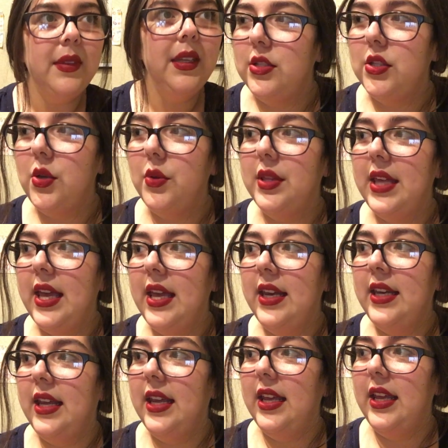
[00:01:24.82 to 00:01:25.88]
So
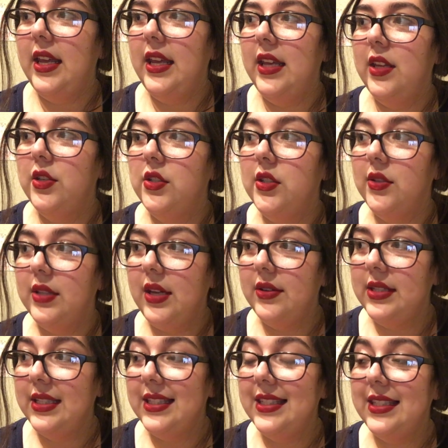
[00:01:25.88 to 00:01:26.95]
then in
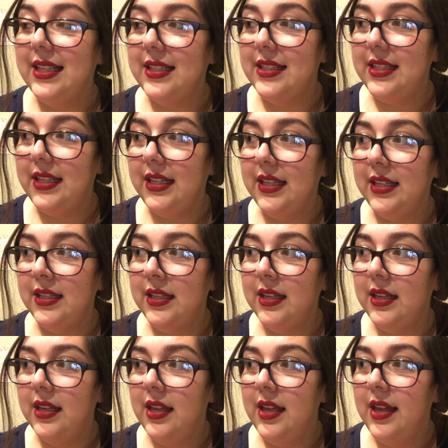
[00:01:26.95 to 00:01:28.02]
2016,
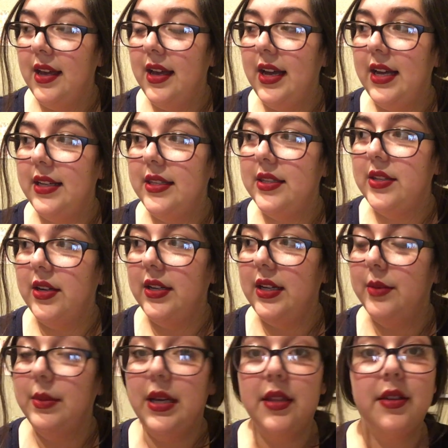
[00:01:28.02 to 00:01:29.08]
I
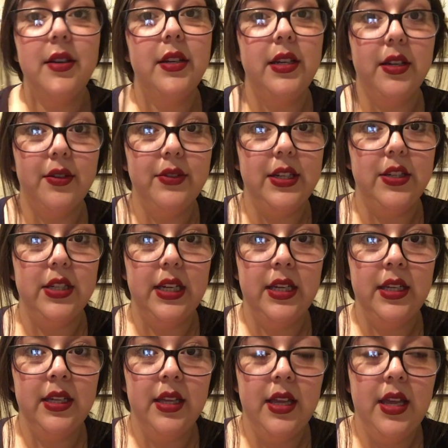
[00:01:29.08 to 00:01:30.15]
started my third year of
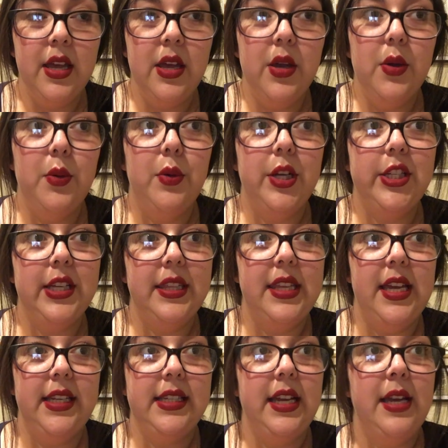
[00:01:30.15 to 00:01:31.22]
teaching, which at
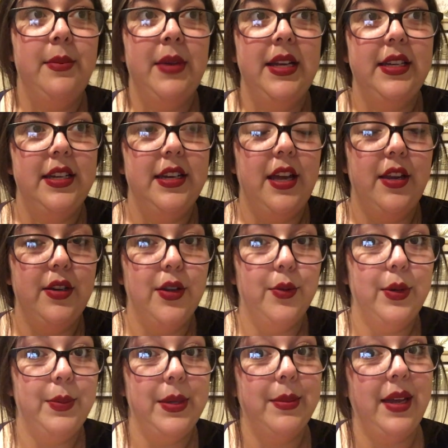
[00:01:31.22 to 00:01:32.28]
that time I did not know
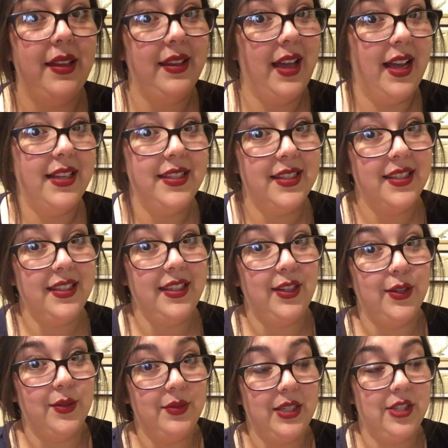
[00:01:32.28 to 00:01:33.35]
would be my last
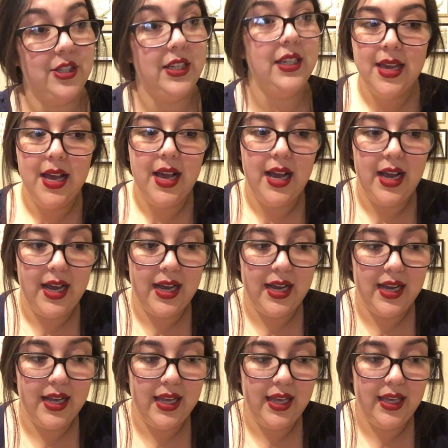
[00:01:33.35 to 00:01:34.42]
year of teaching.
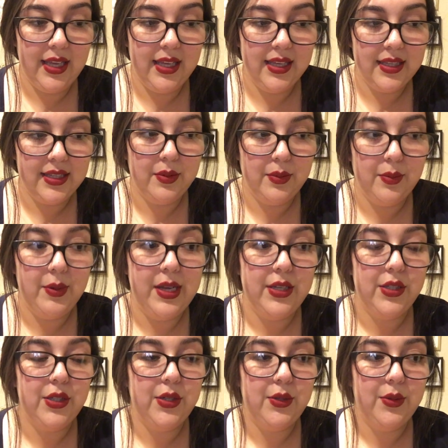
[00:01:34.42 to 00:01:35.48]
I
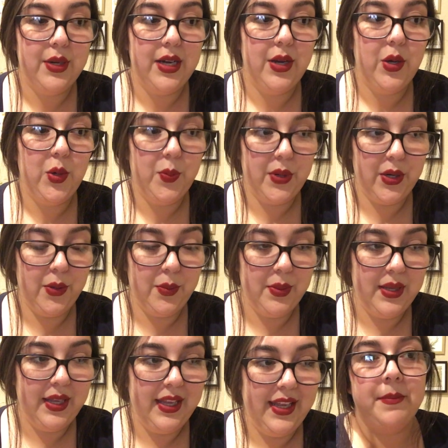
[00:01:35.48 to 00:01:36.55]
went to a Hope group
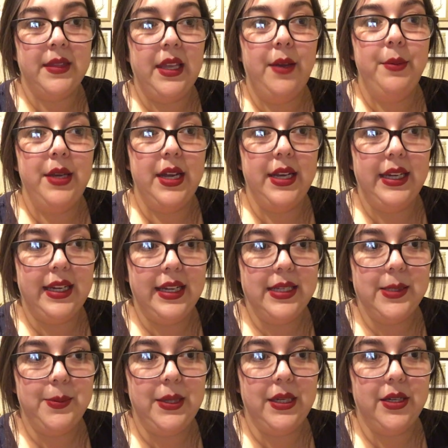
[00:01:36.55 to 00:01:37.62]
and we had a guest
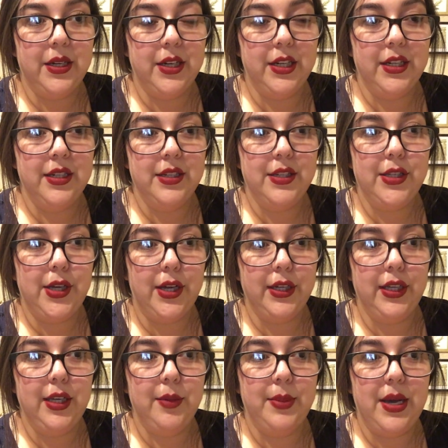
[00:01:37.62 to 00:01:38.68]
speaker
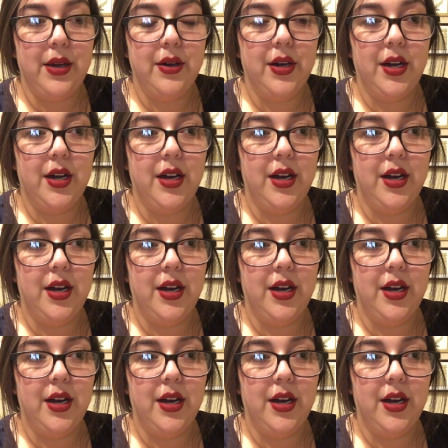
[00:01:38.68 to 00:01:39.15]
talking about